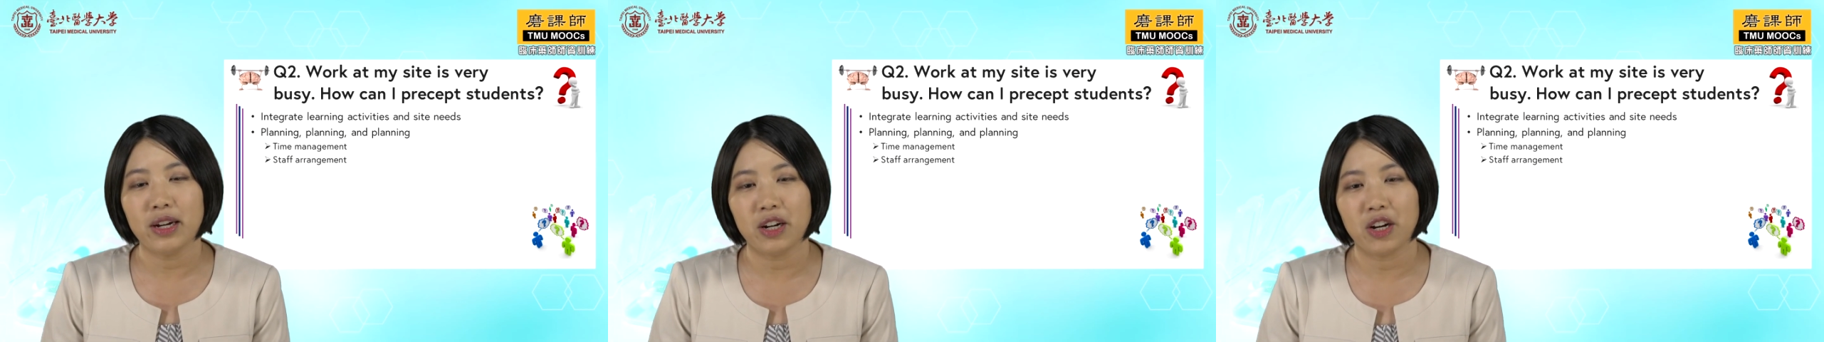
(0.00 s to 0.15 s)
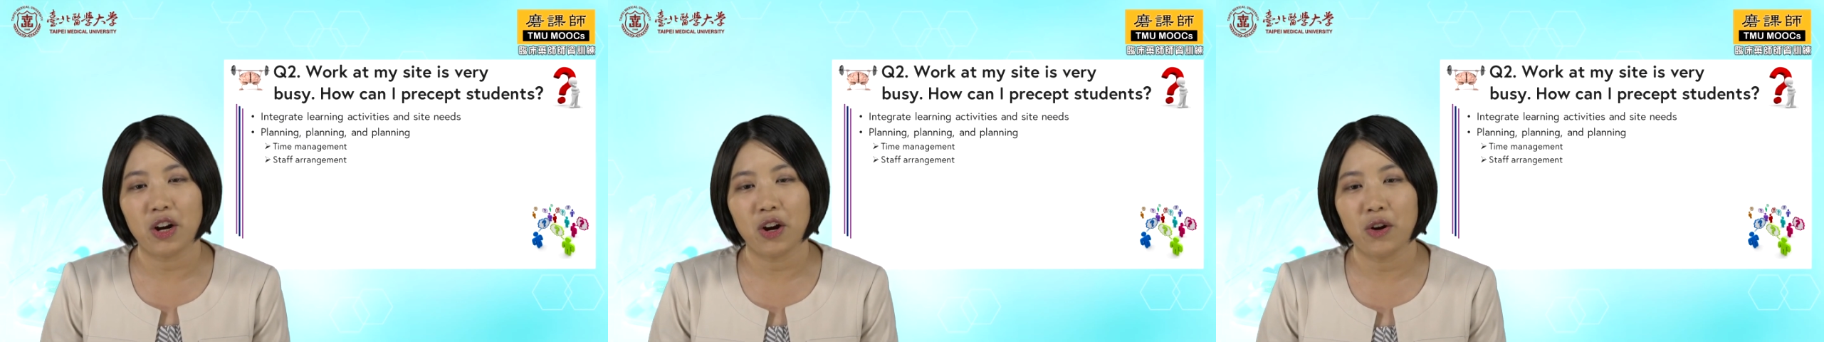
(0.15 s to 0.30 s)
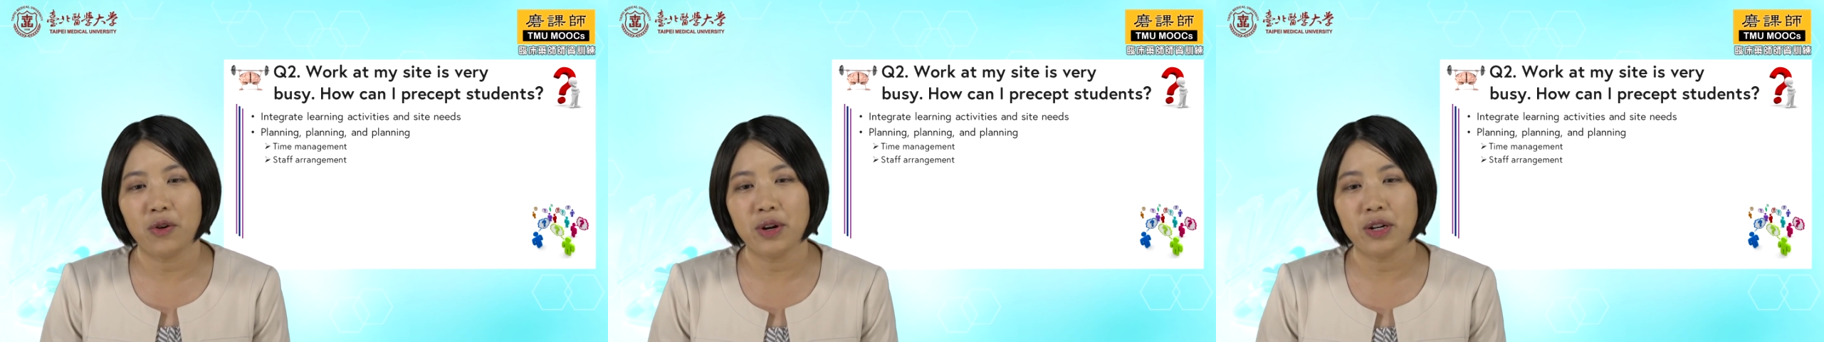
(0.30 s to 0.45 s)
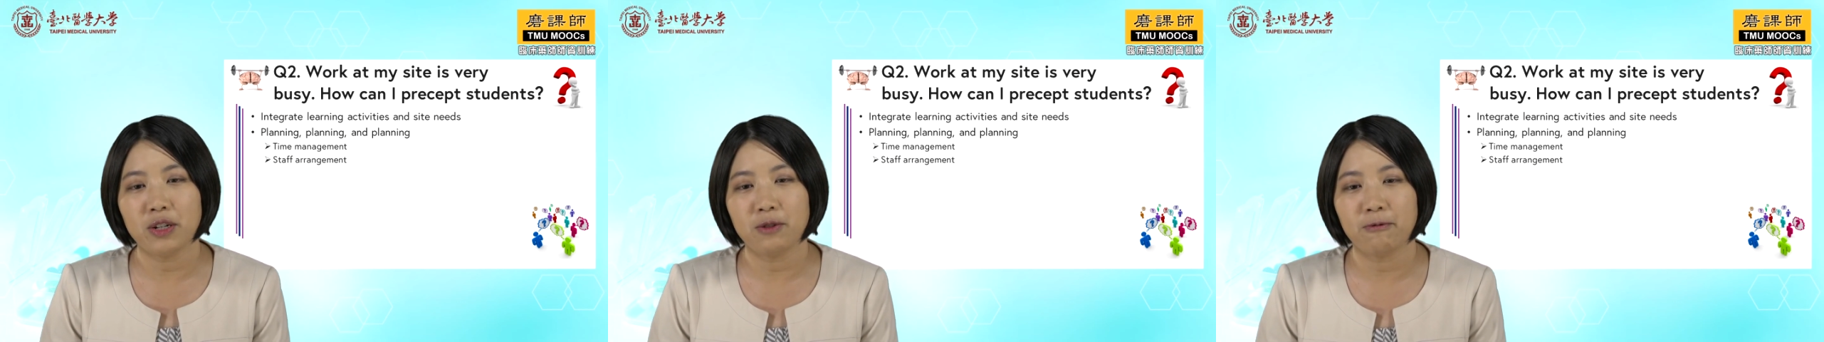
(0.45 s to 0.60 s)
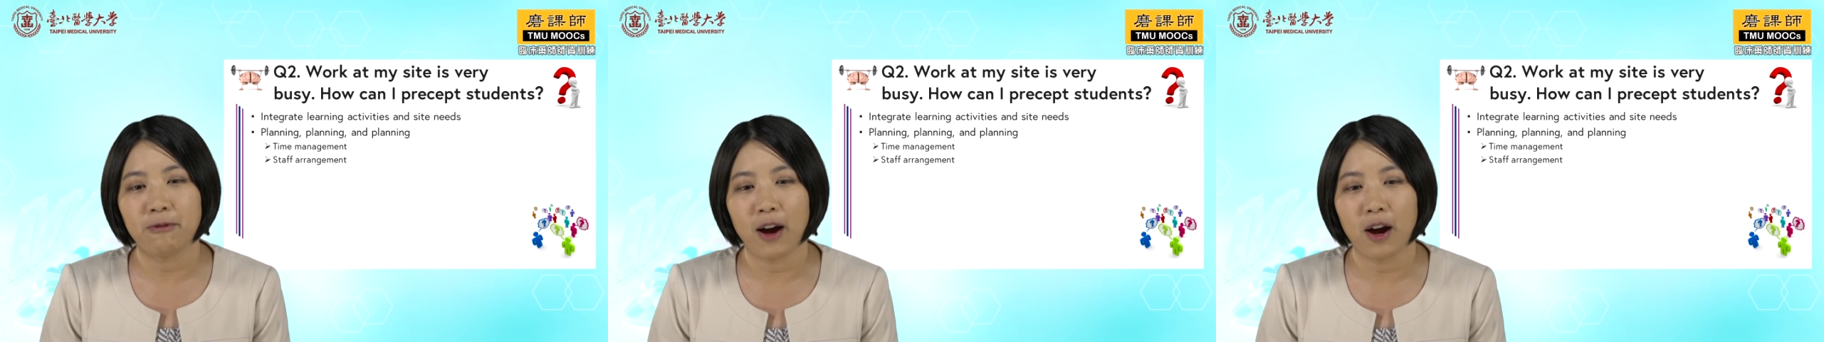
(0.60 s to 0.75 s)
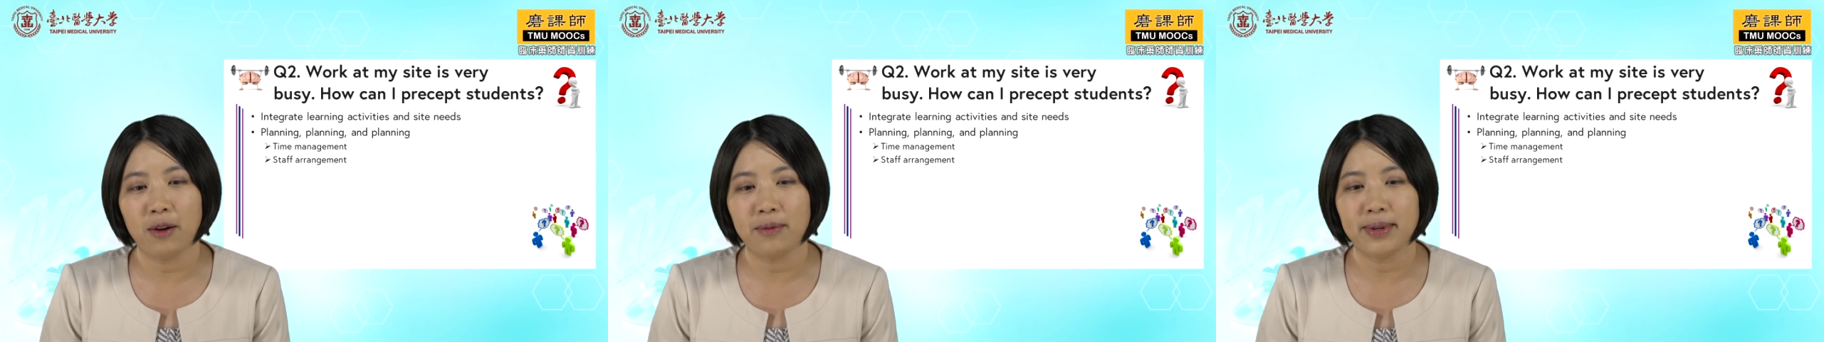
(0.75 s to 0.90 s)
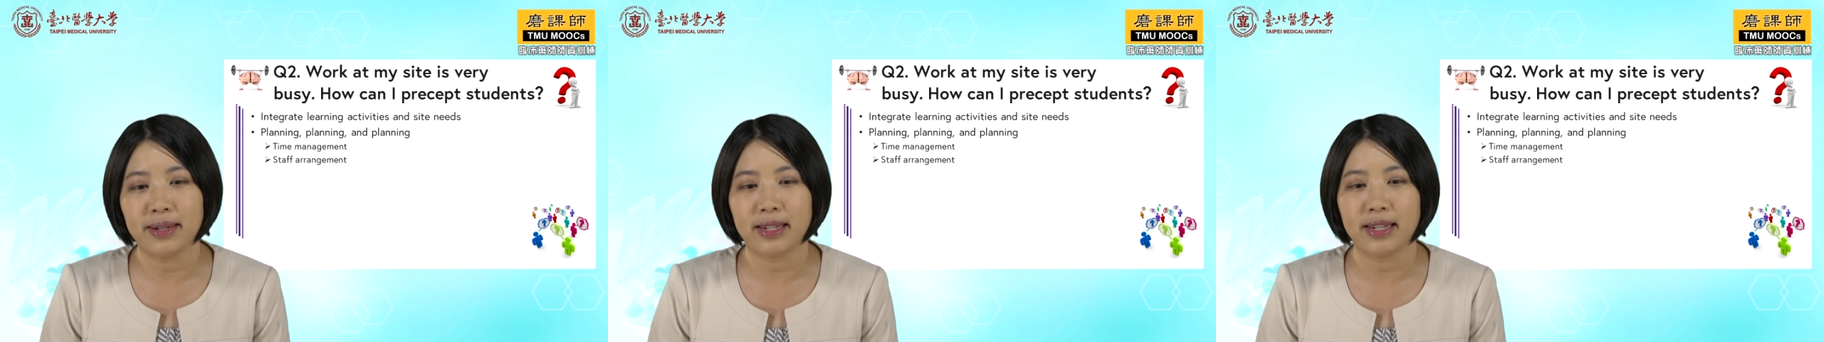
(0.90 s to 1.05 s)
encourage
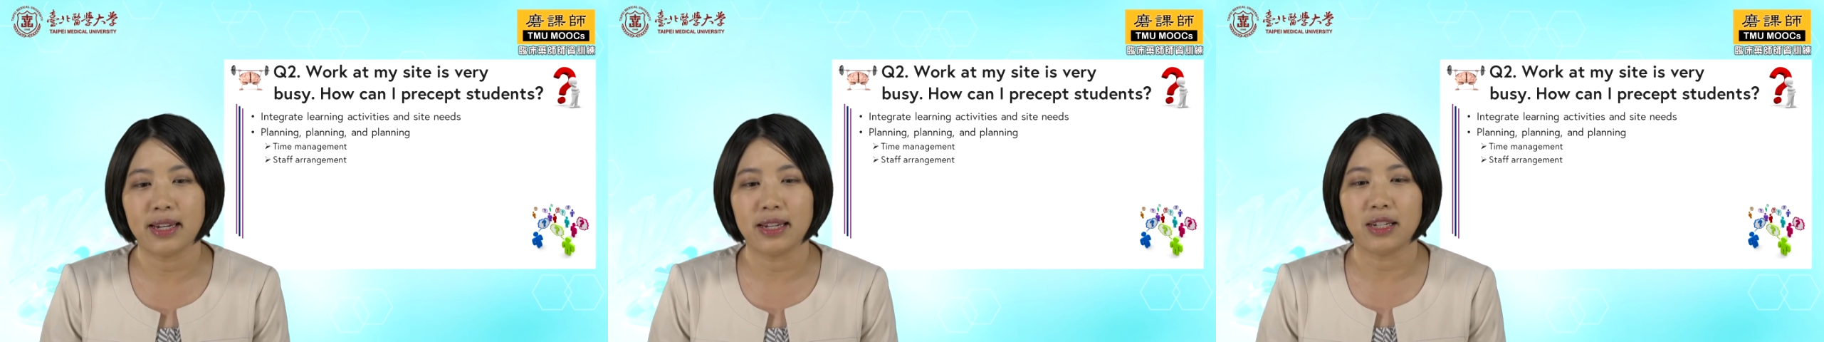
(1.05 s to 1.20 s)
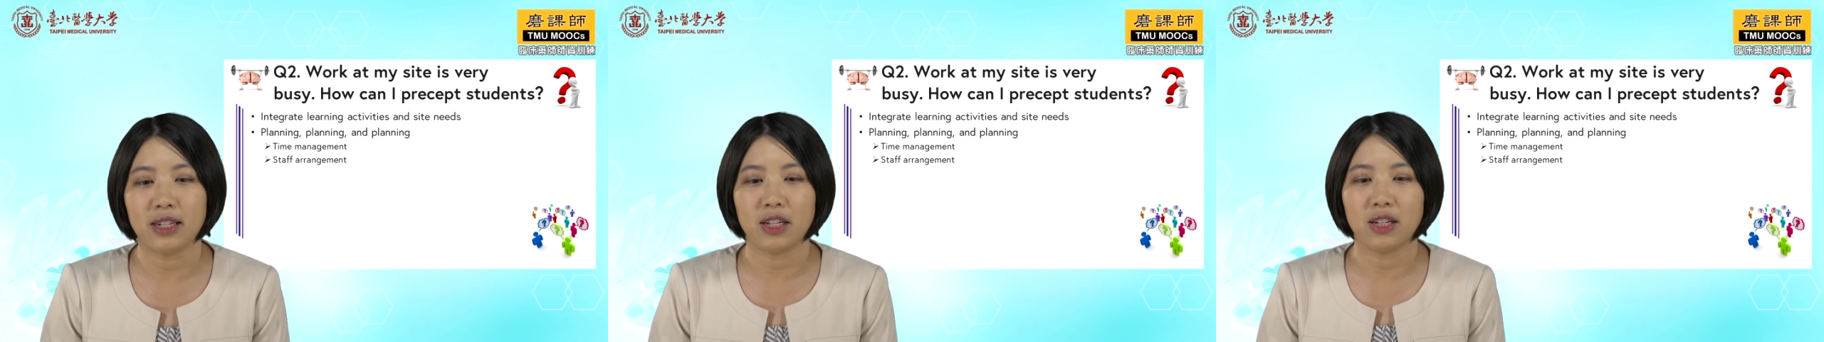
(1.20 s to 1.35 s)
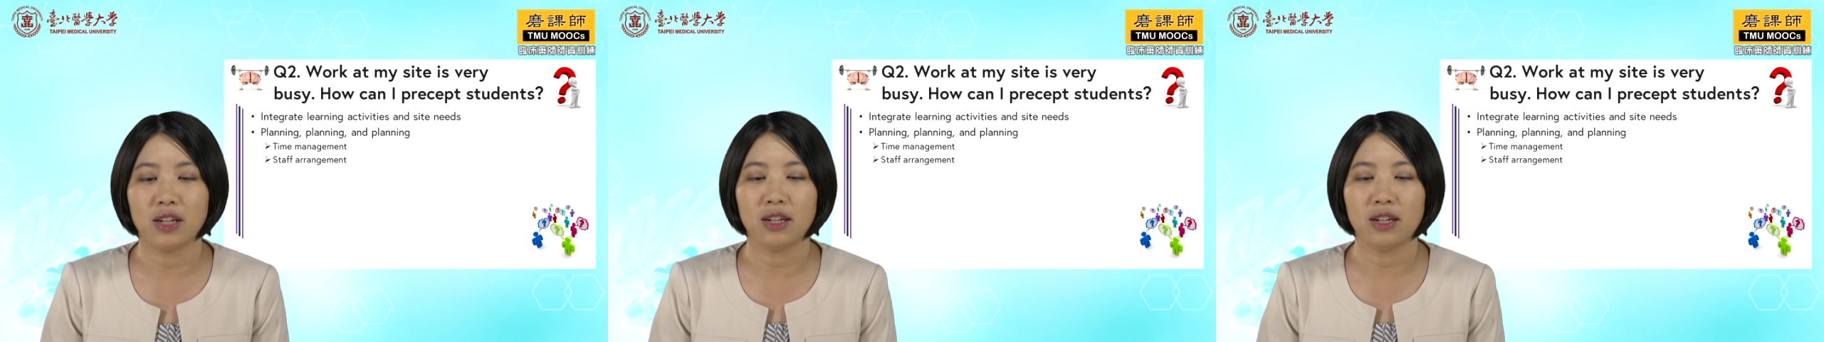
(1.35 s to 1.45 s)
pharmacists